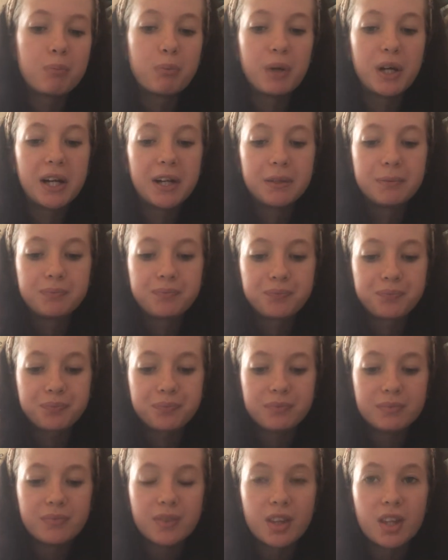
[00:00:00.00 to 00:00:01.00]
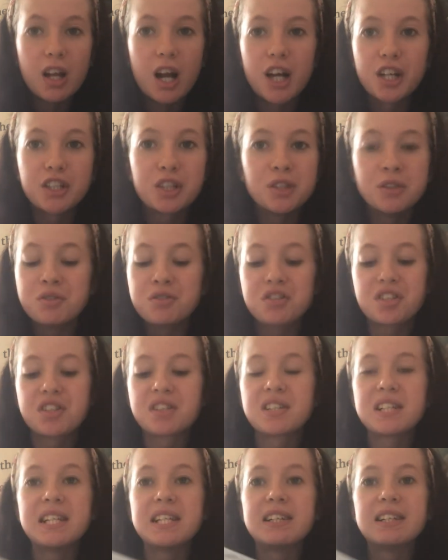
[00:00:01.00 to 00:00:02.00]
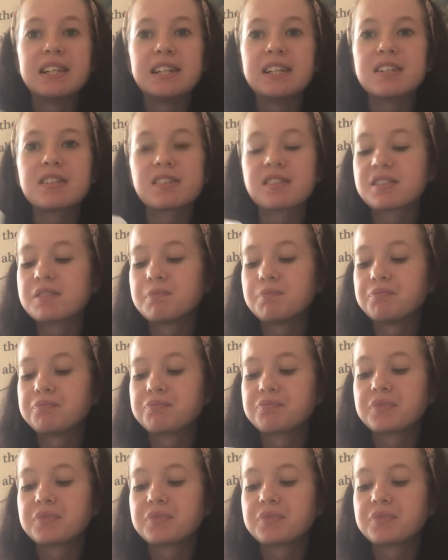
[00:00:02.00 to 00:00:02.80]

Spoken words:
but I couldn't just eat this.